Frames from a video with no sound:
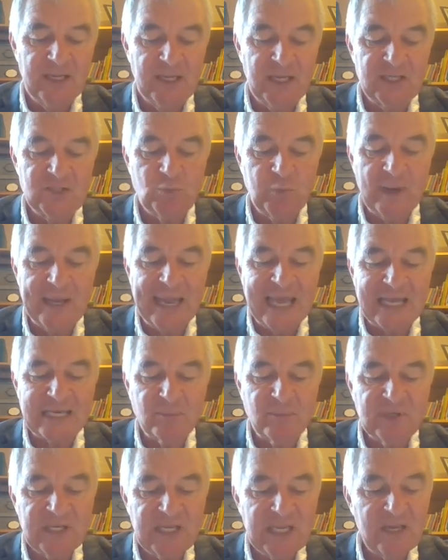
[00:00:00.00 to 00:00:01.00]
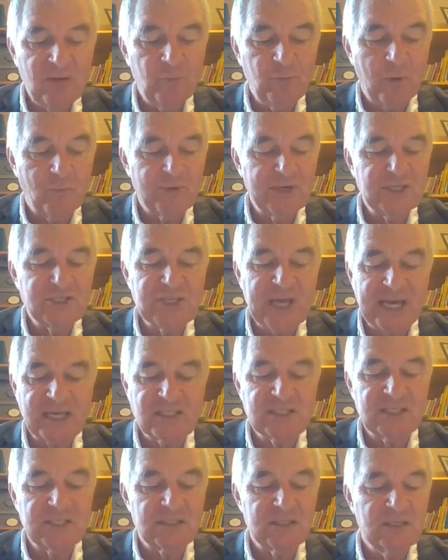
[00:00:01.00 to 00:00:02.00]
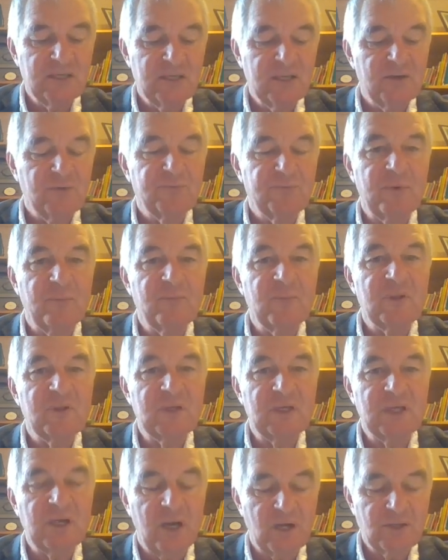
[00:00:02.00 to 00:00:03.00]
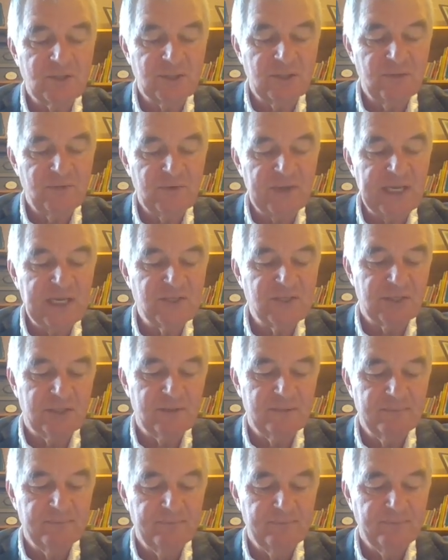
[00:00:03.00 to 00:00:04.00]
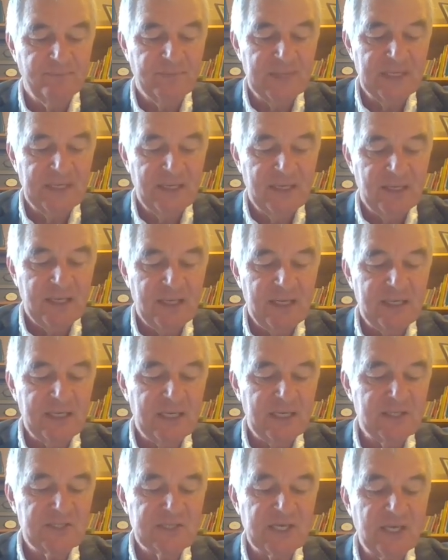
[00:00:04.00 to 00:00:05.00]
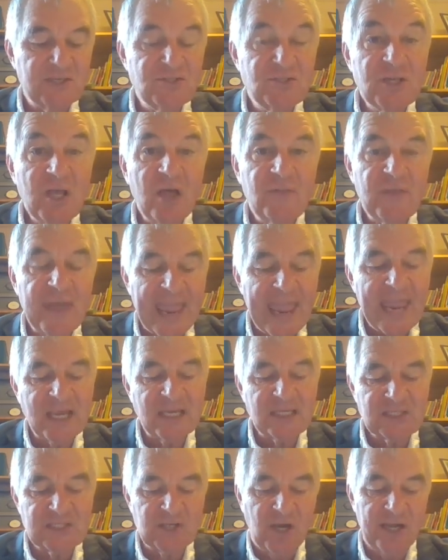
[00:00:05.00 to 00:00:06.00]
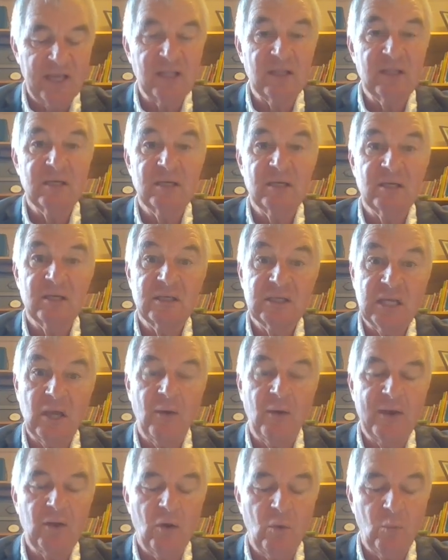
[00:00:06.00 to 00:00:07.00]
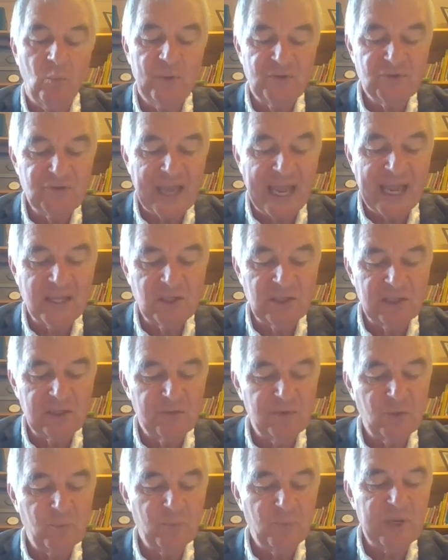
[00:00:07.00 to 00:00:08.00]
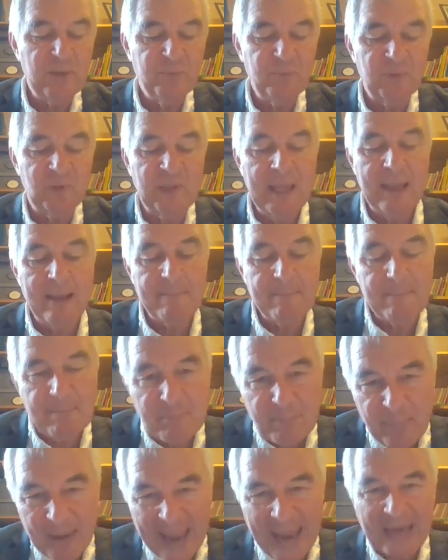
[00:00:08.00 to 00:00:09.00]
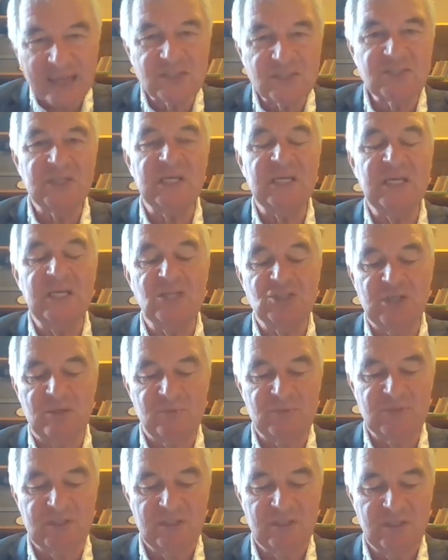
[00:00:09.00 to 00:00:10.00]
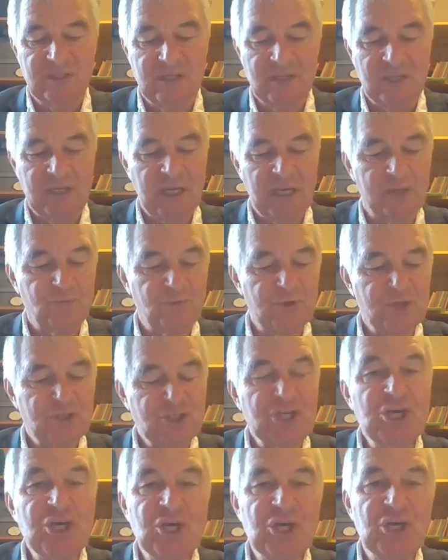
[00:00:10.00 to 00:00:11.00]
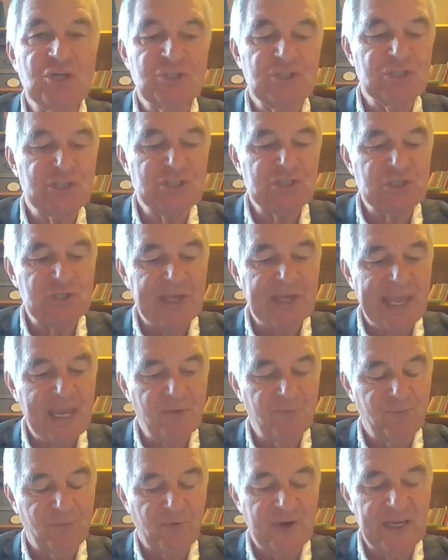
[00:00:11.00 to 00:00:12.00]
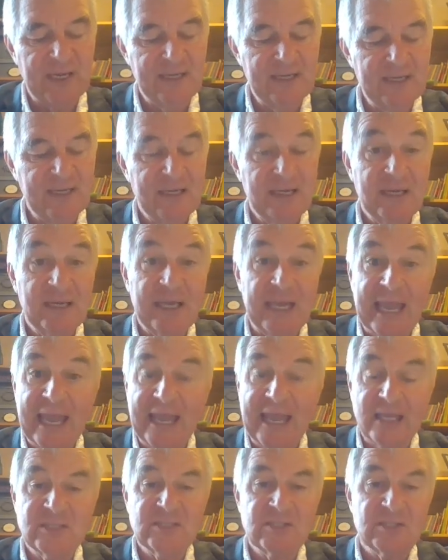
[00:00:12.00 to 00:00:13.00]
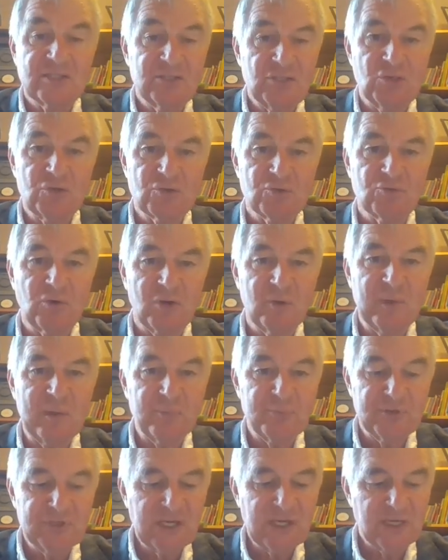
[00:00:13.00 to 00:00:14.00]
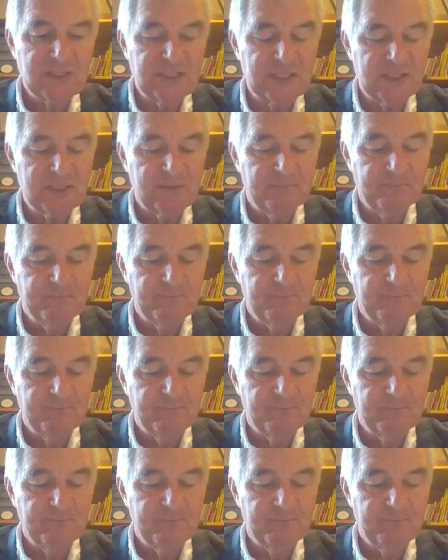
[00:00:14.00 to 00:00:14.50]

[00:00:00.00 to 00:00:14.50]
It's where Adam and Eve were rejected from the Garden of Eden. It is another exile going on with Daniel and the people back to Egypt and return to slavery, as Deuteronomy predicted.